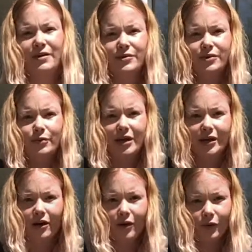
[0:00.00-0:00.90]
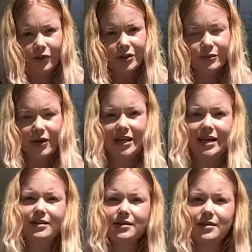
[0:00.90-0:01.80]
So we're going to hold onto our
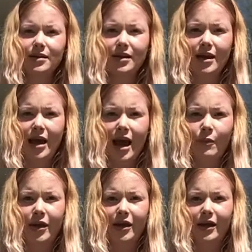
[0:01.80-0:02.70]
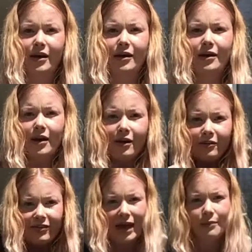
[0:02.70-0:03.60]
knees, and we're going to
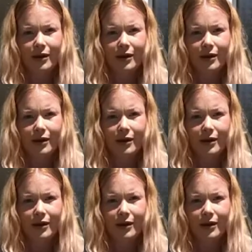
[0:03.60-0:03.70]
flap,